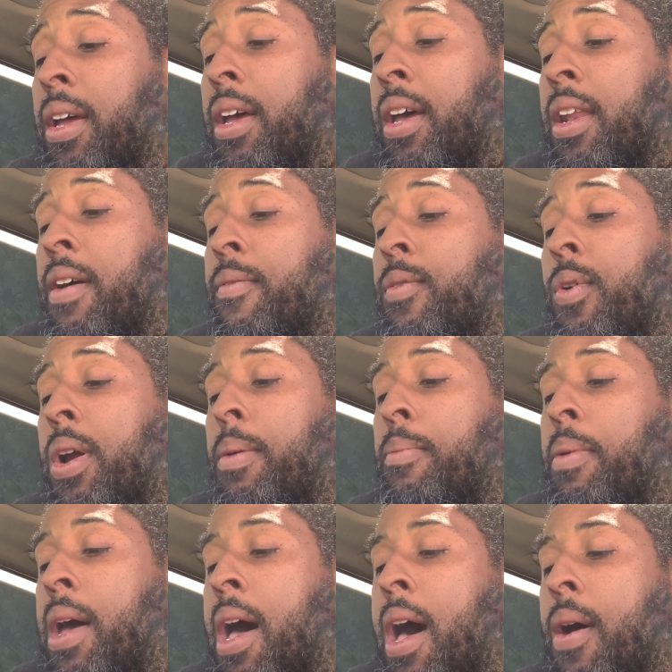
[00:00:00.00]
and of great
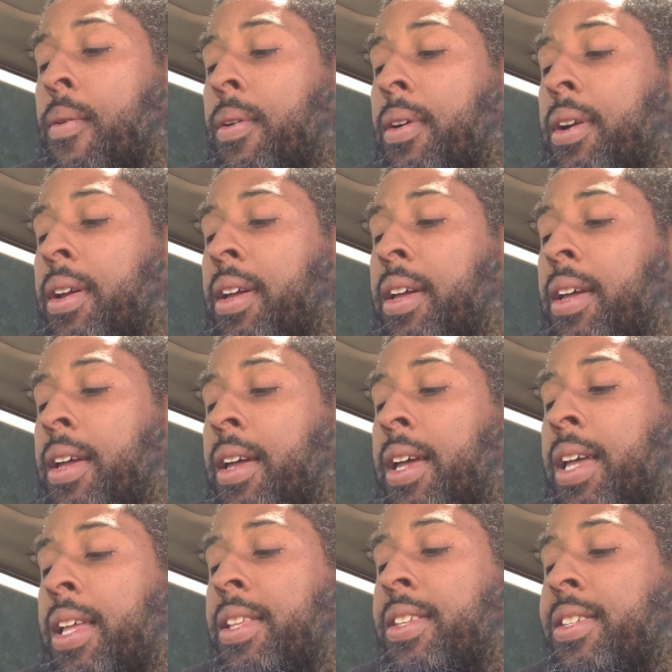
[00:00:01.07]
power
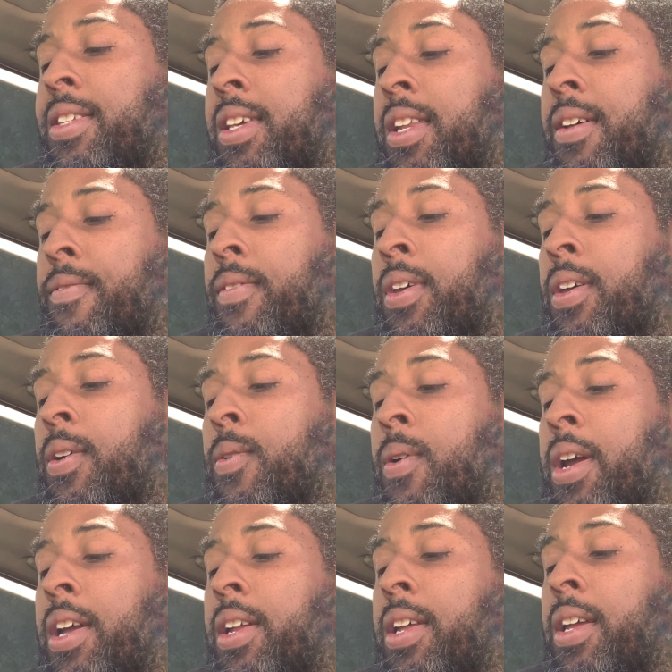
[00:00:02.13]
and sitteth in
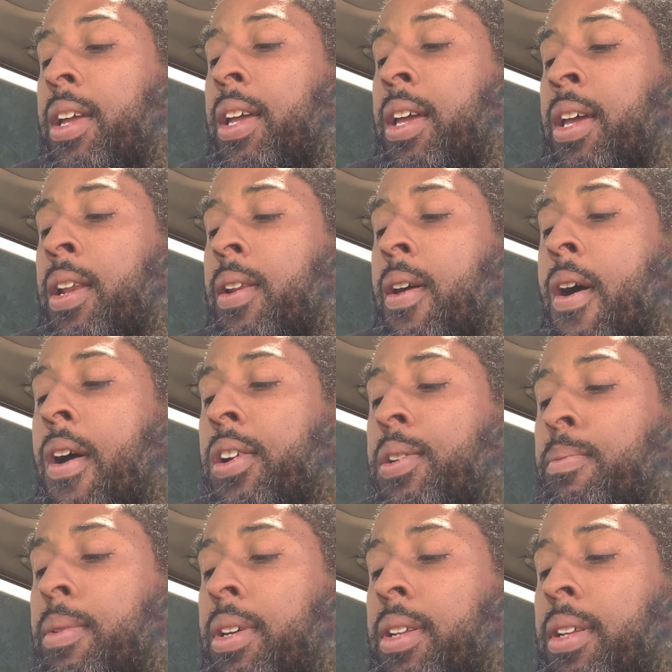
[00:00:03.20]
great
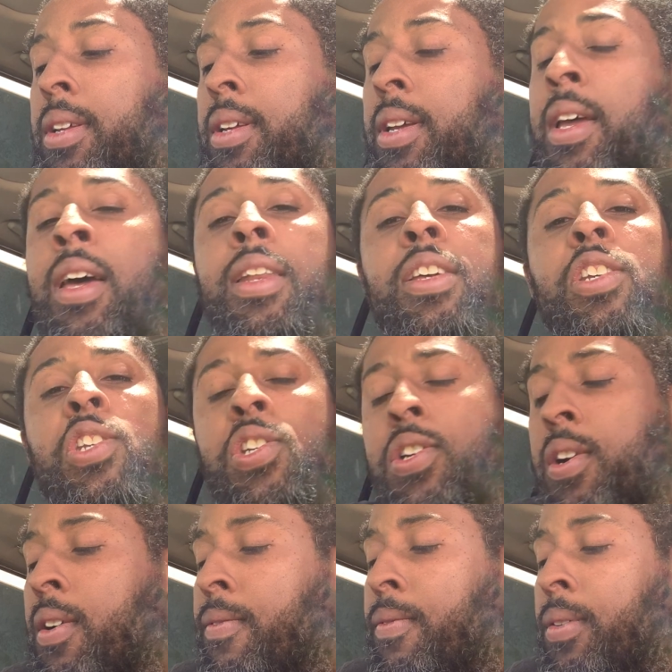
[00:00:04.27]
enlargement and is
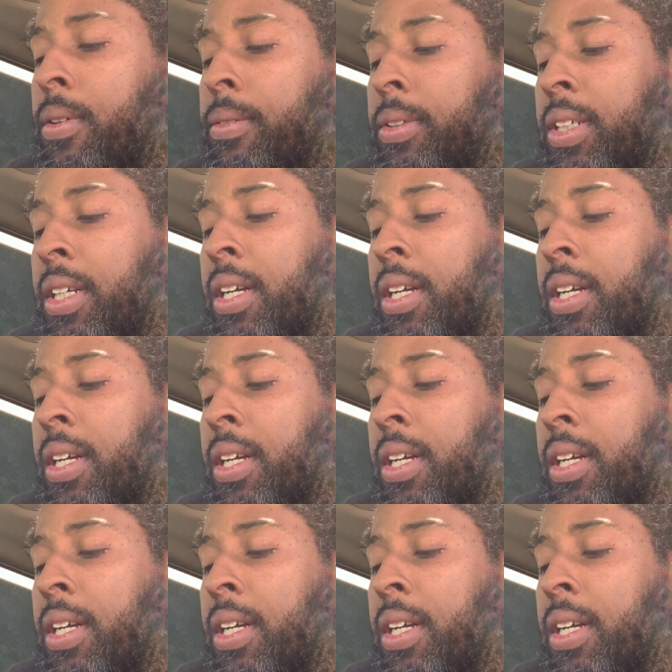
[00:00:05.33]
cheerful